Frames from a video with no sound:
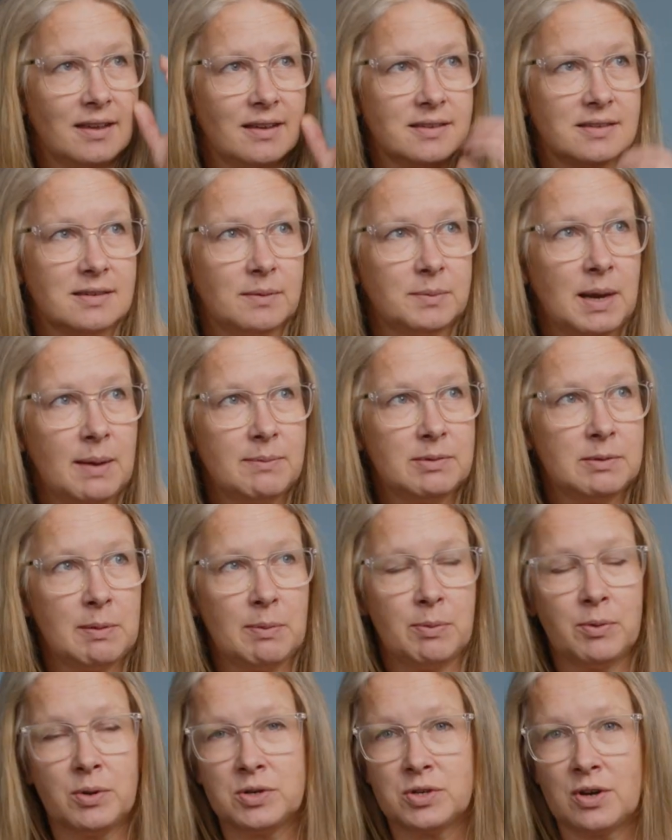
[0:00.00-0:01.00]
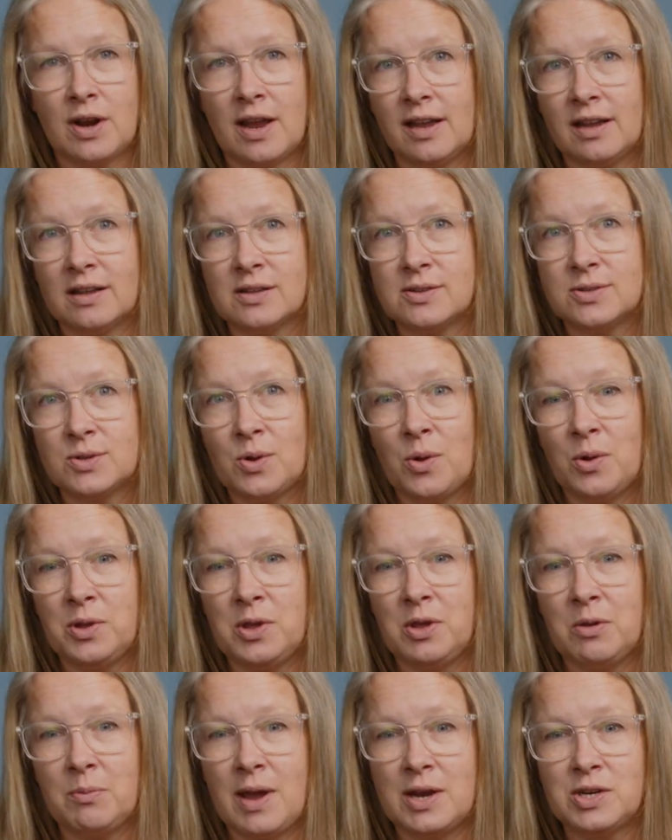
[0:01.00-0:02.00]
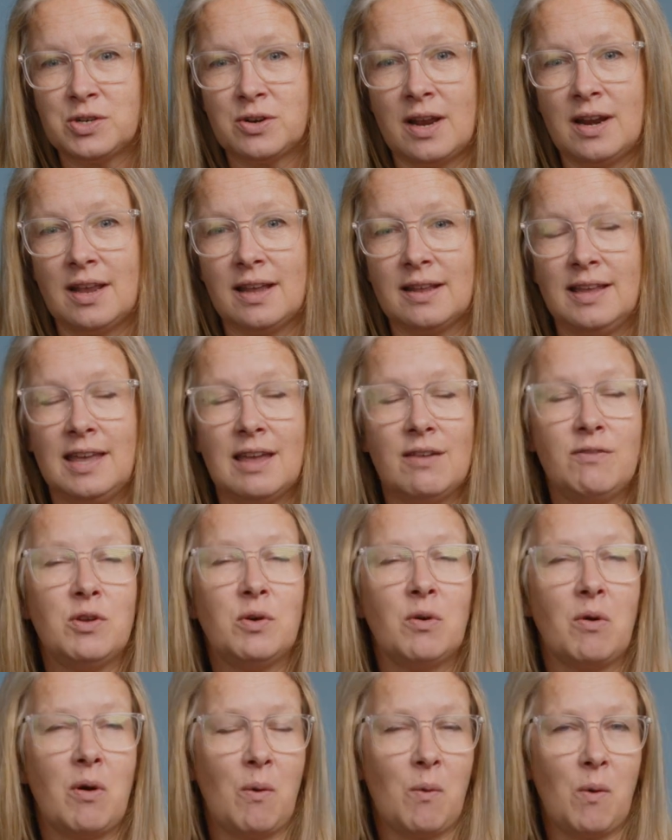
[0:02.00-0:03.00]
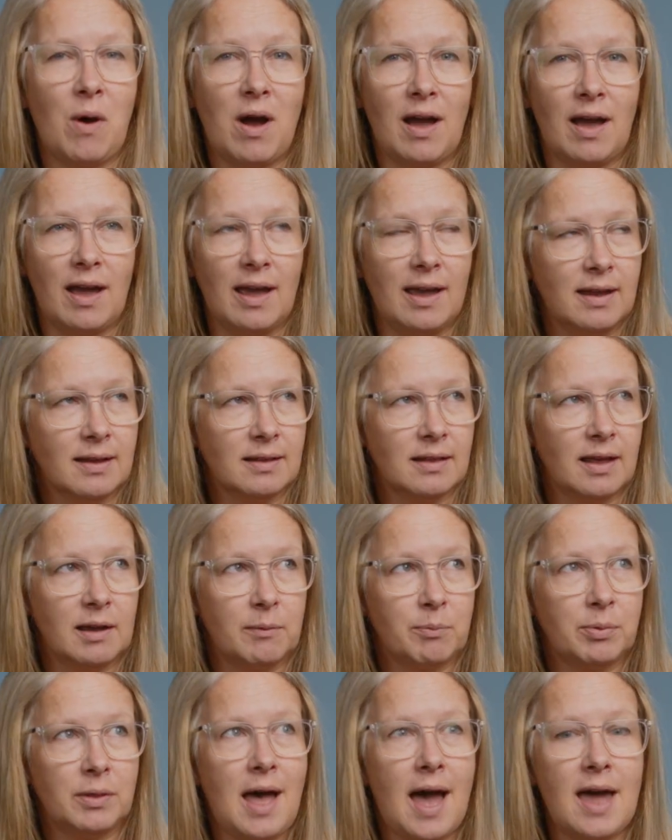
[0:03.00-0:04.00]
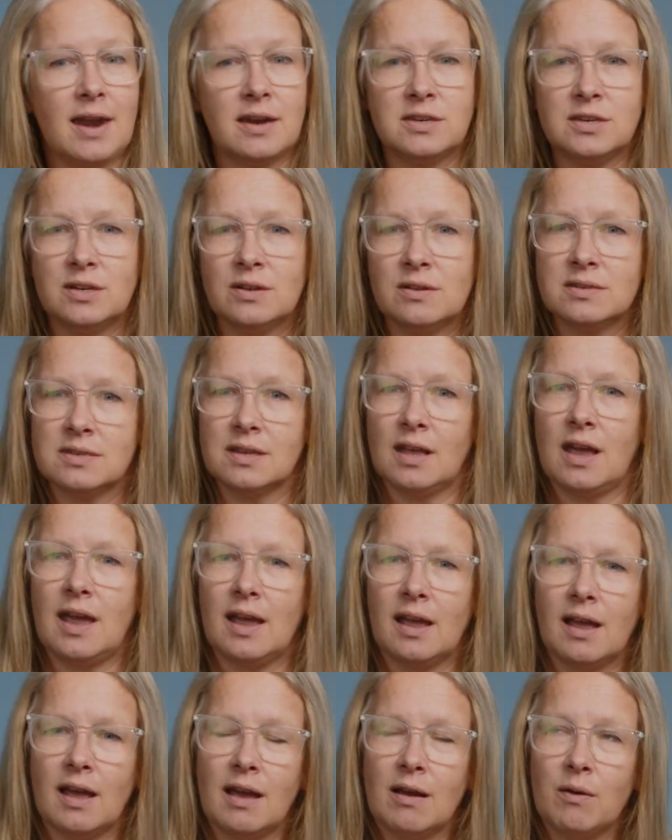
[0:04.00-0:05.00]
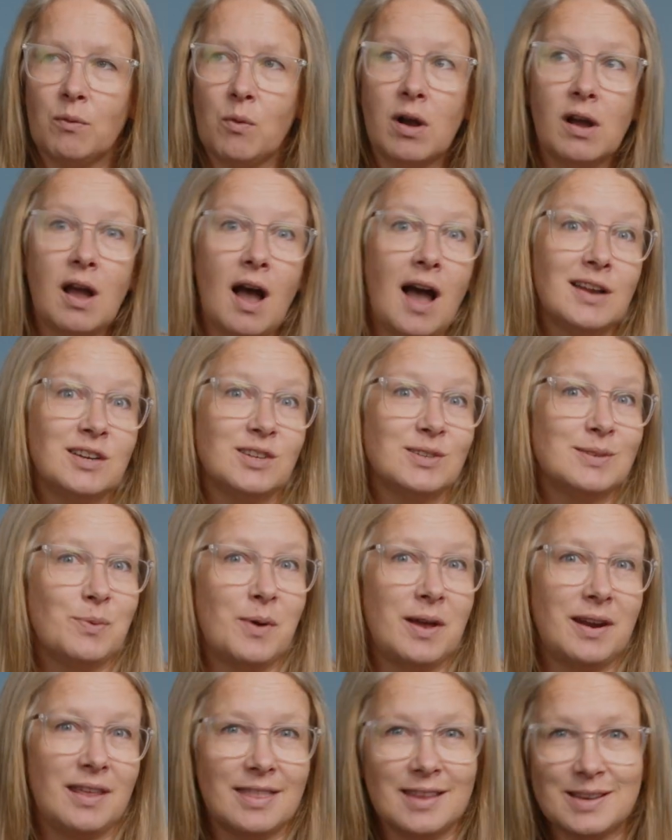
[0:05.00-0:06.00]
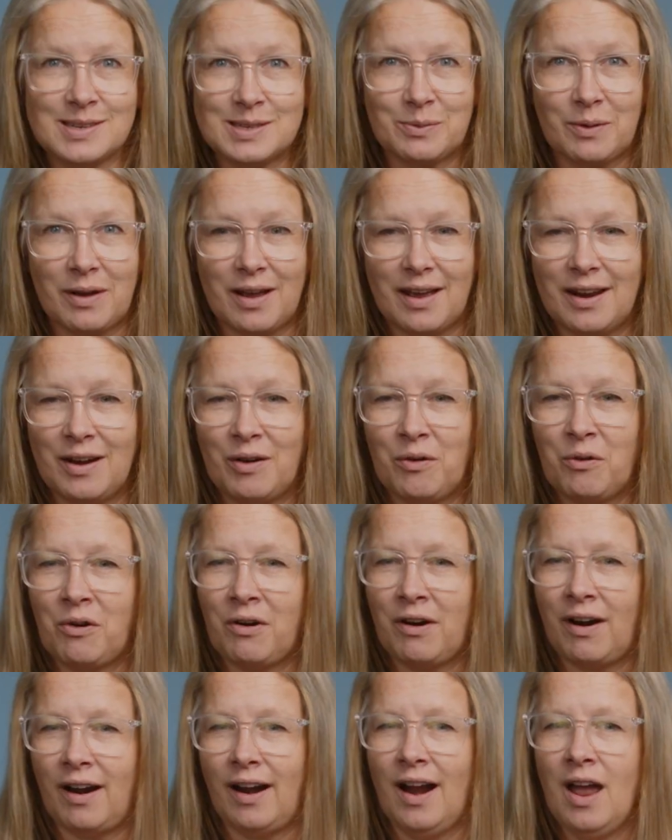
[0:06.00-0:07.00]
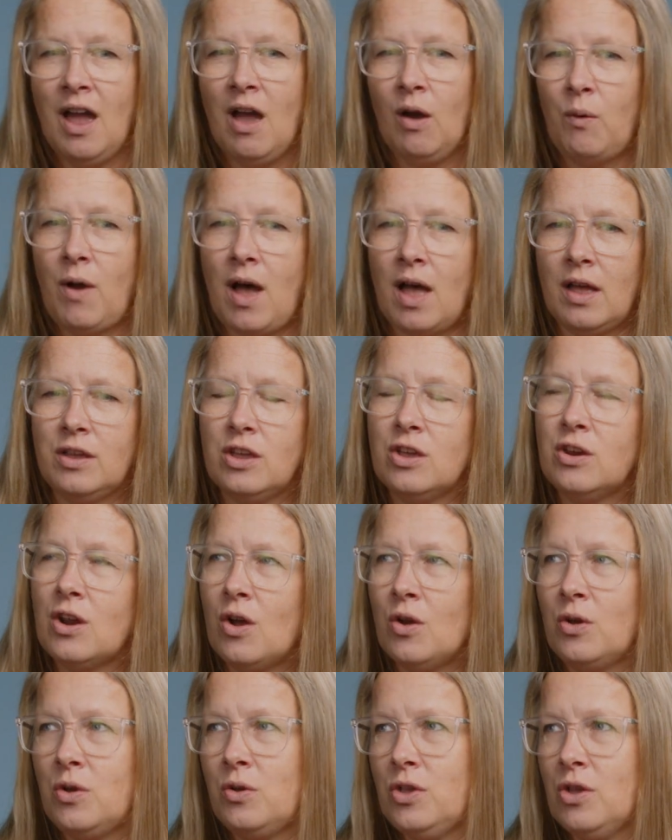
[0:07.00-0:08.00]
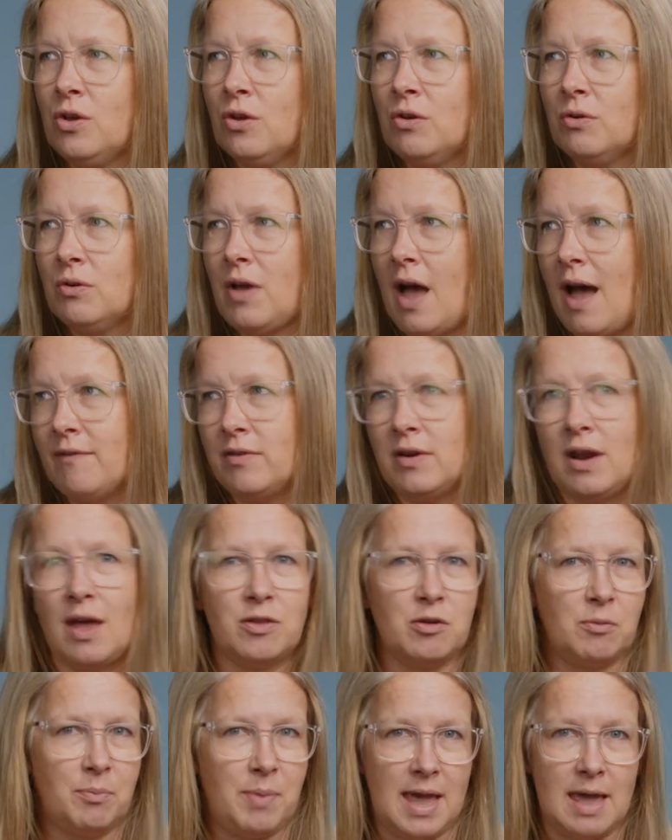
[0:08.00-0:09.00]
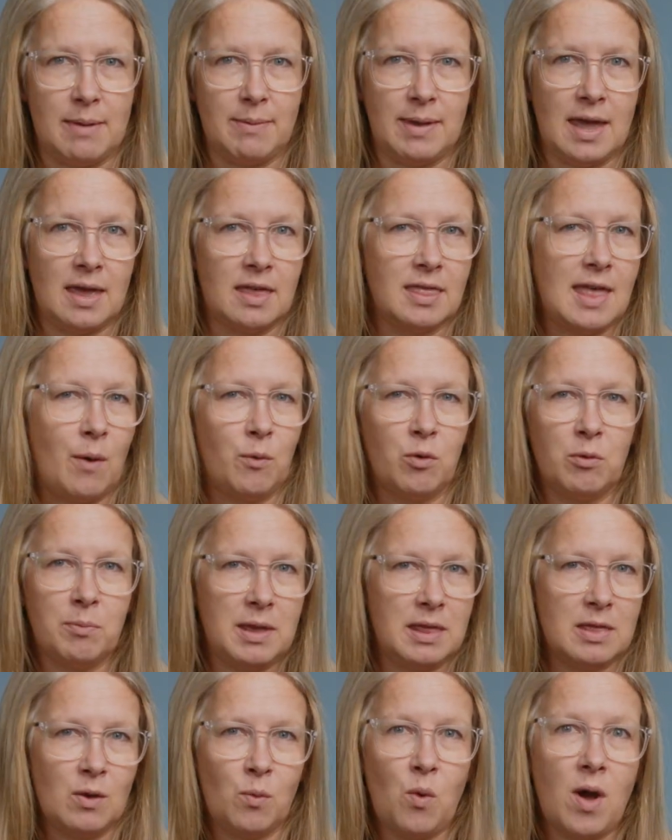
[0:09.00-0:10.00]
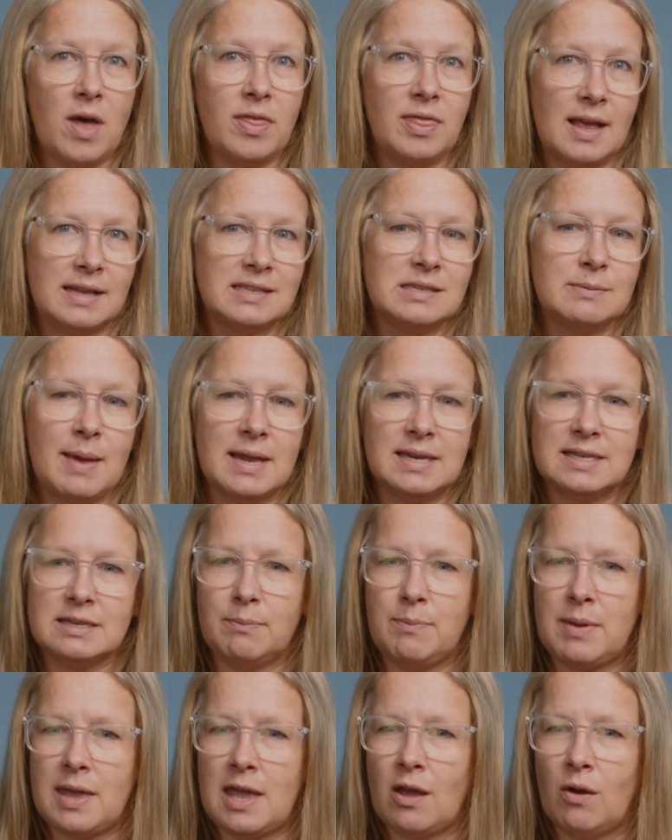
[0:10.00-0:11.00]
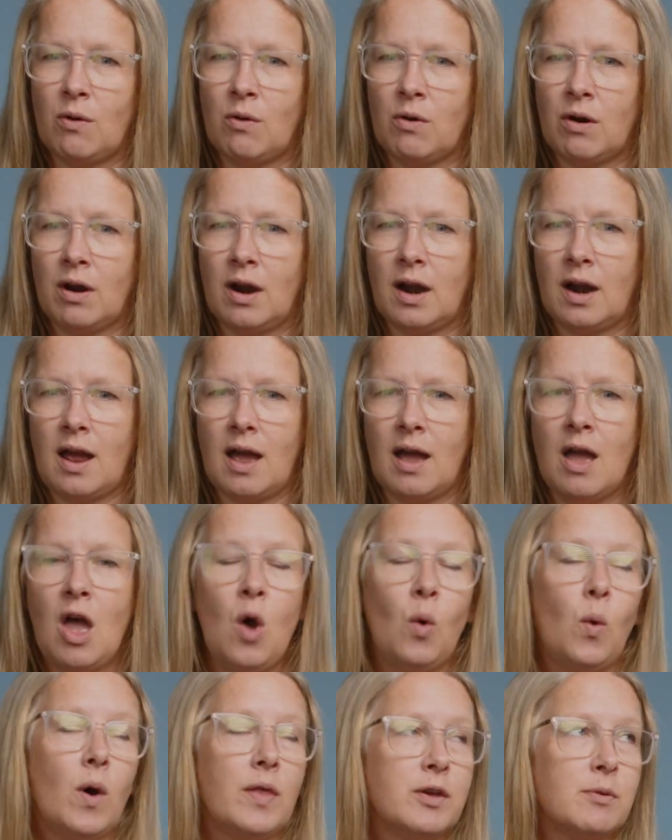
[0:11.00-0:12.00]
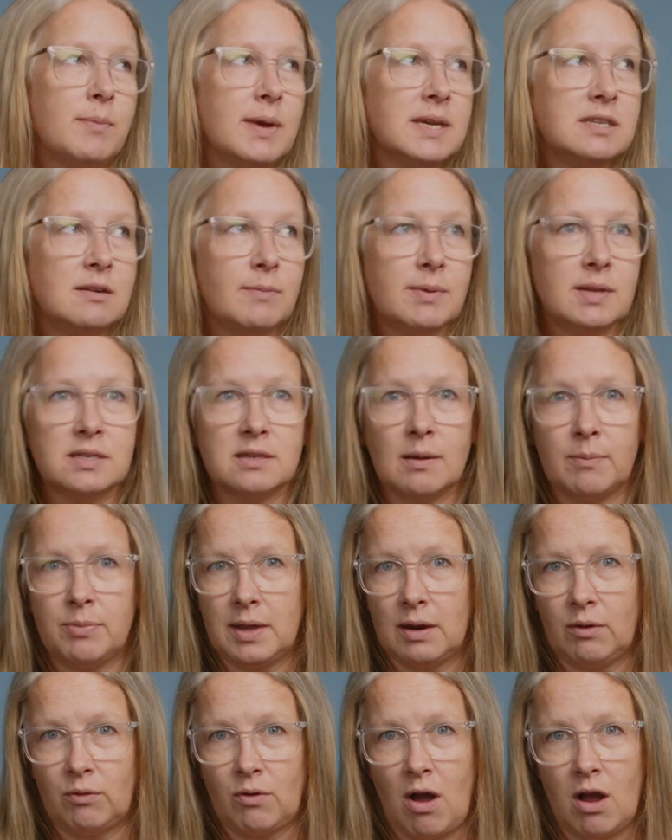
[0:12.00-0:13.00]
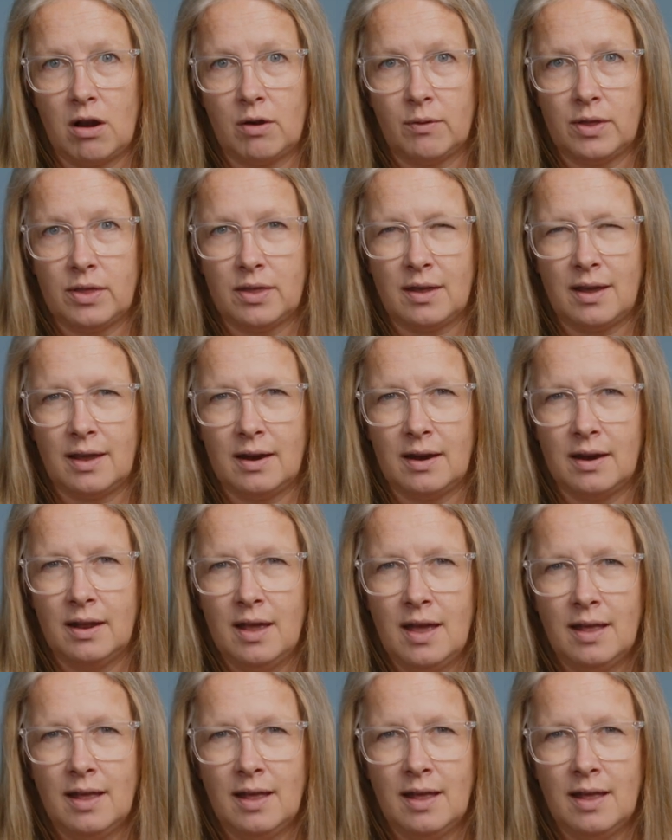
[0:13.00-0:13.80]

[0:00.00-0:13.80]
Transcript: Sometimes people will try and console you by trying to give you a why, like platitudes like, well, God just wanted this one, or, well, you know, you'll have another baby that will be the one that's meant to be, or, well, there must have been something wrong with it.